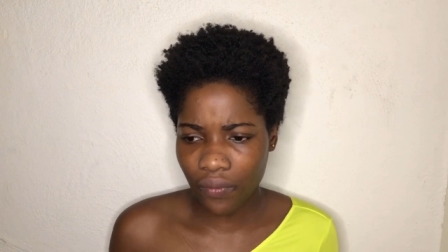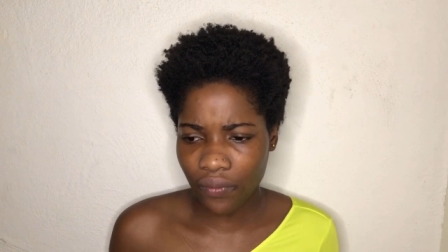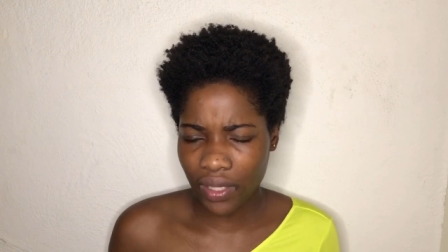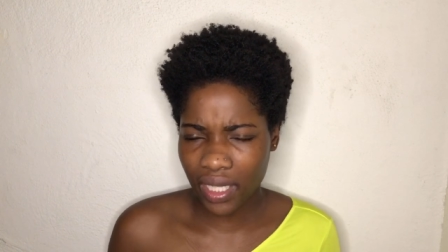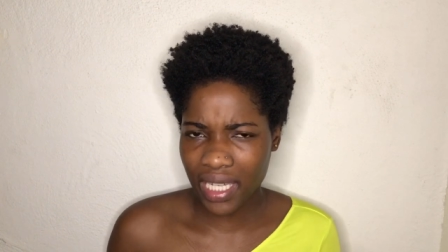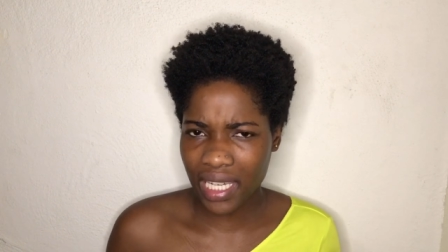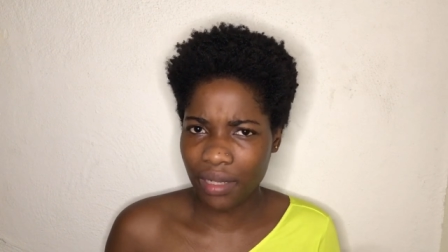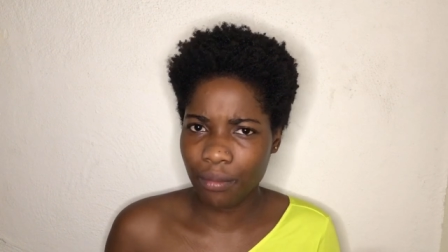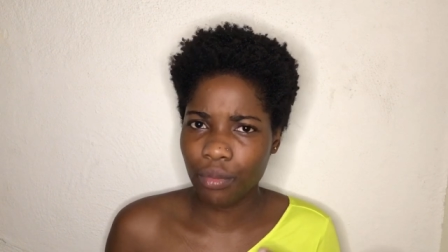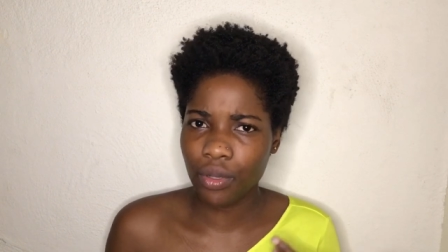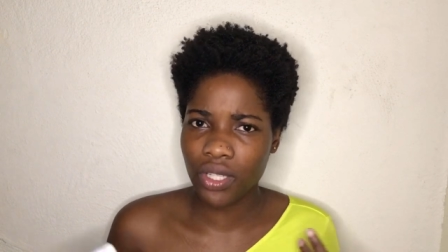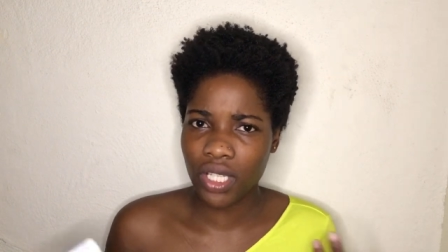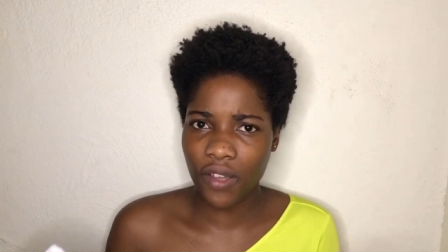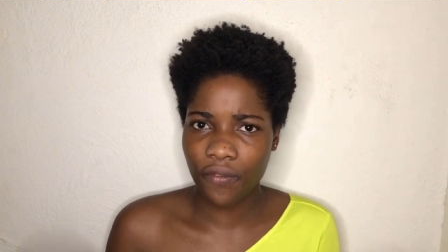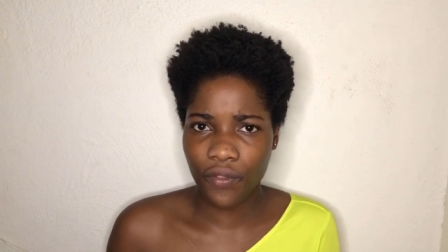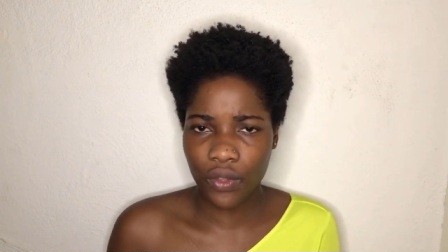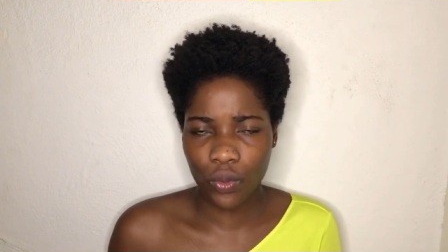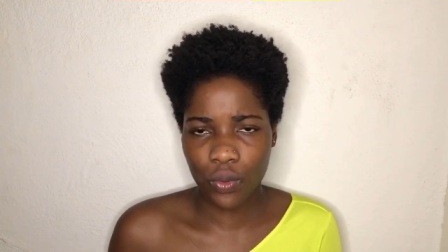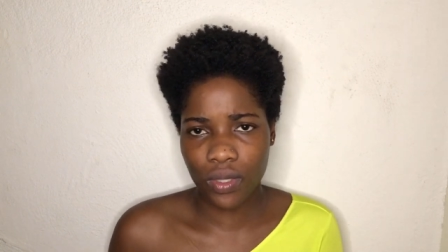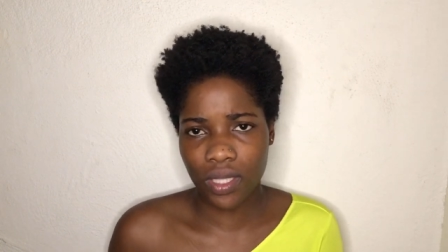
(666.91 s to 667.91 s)
you can put a
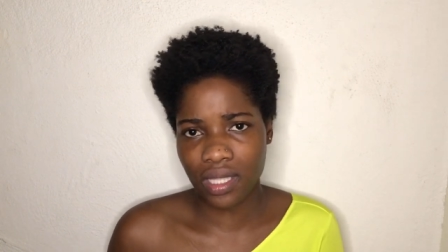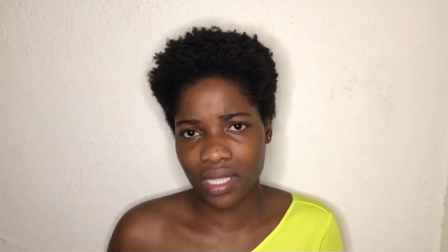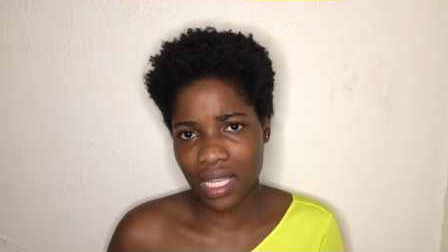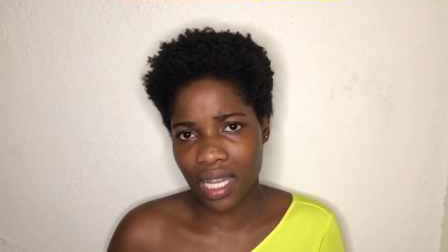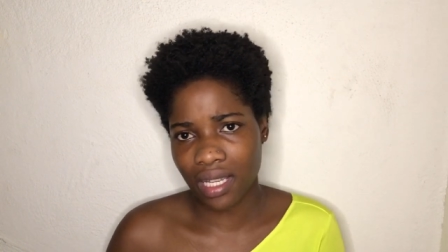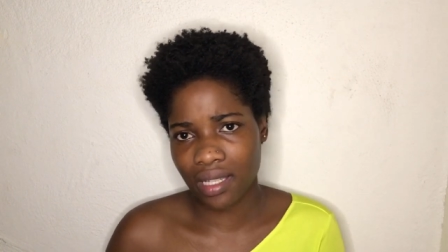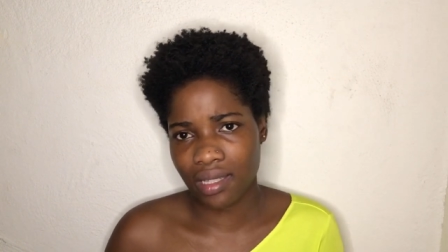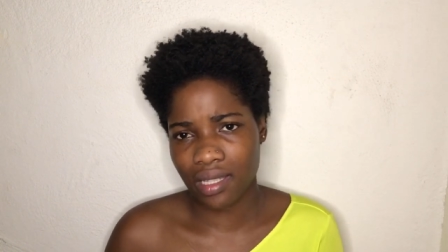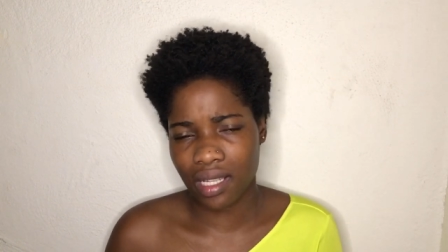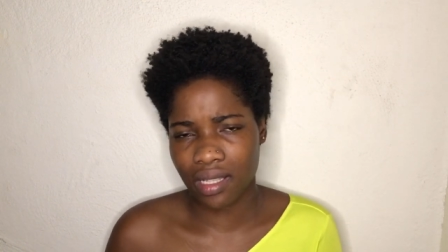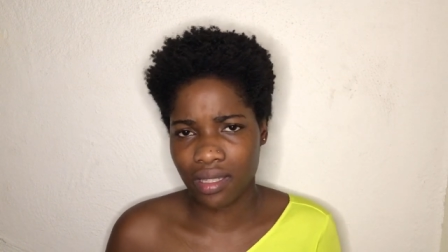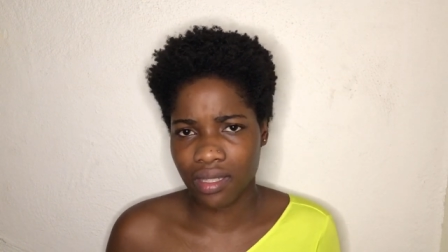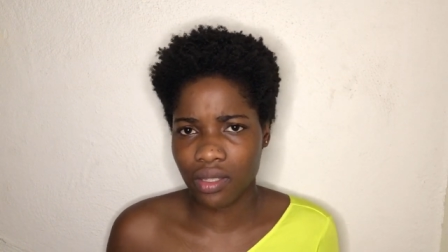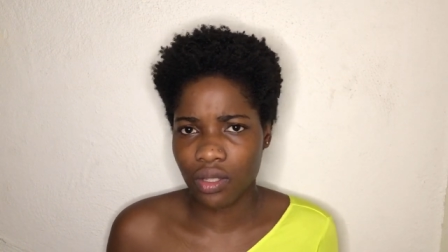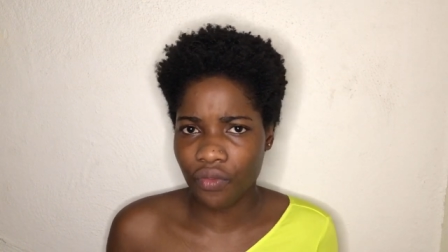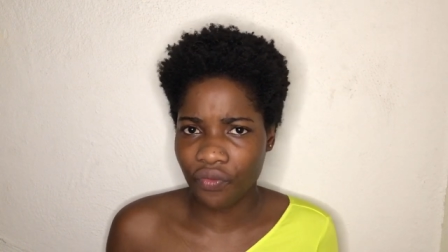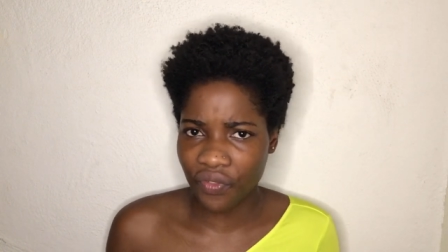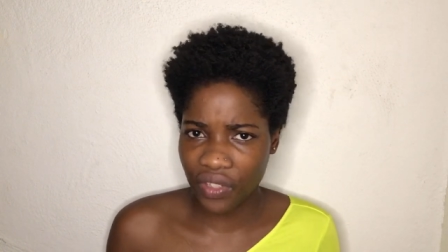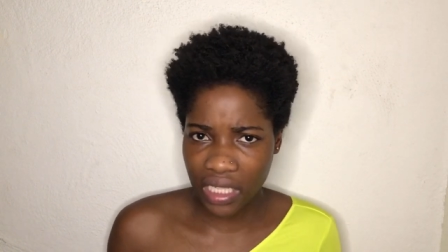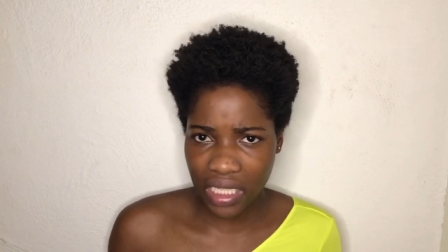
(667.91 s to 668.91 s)
few snacks and
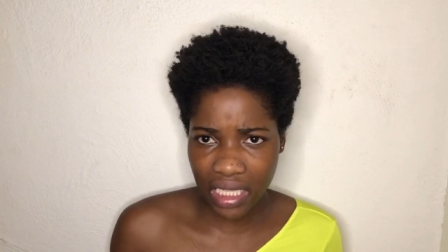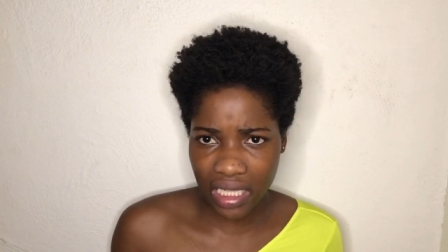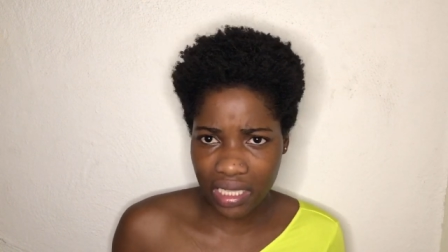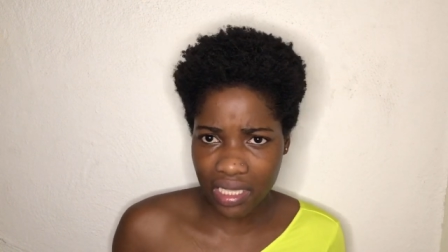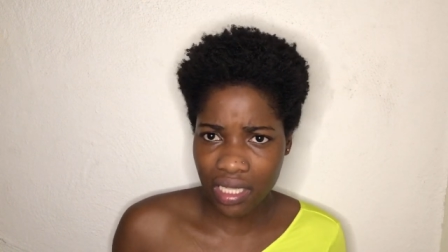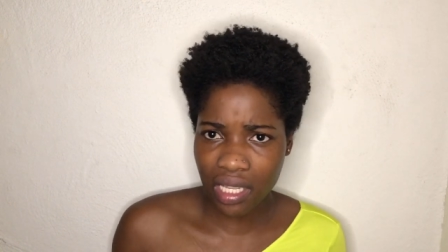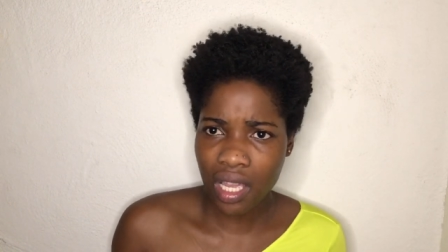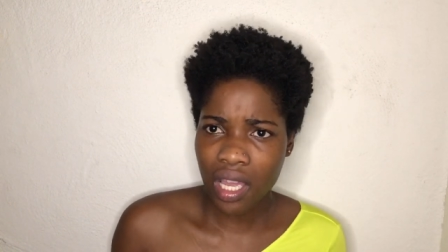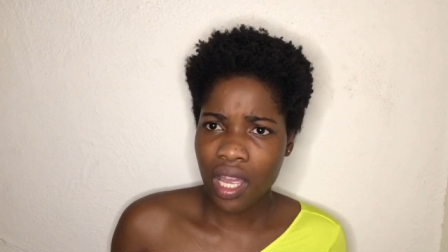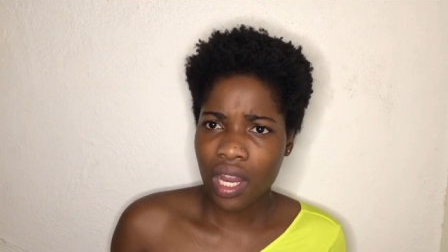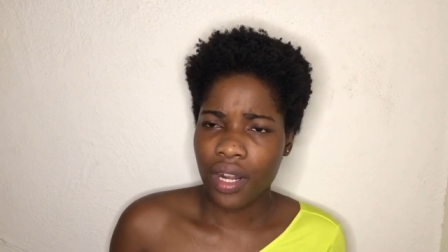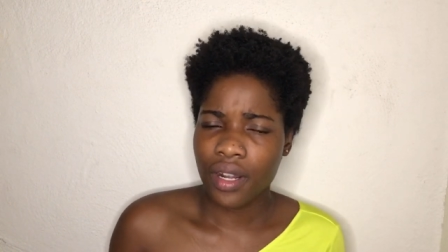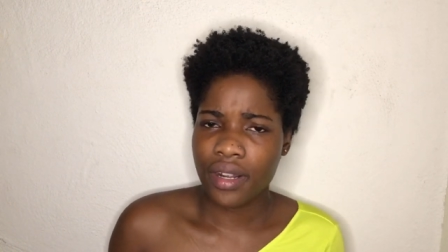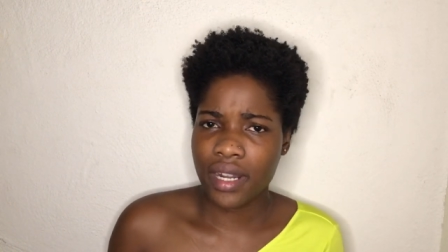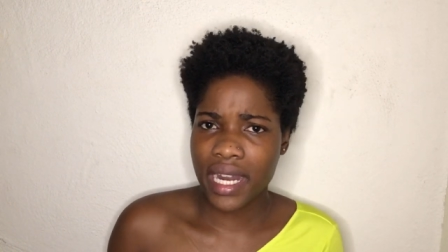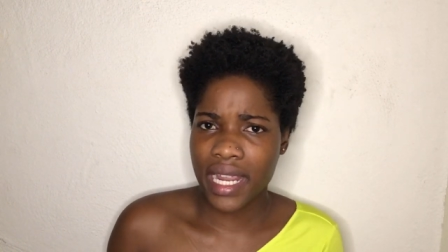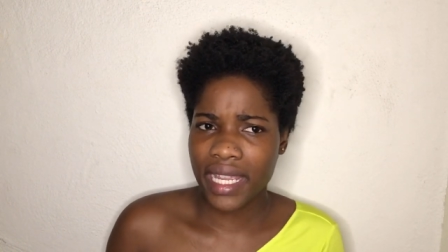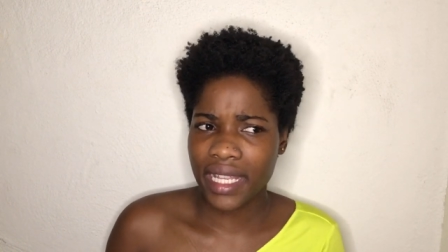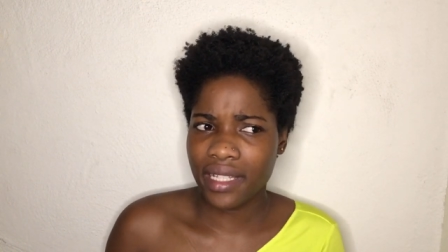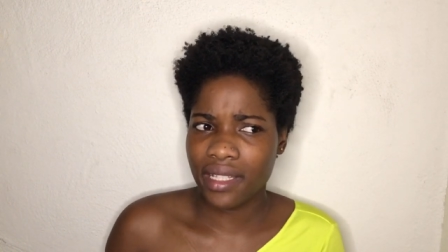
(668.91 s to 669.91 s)
stuff in it, right?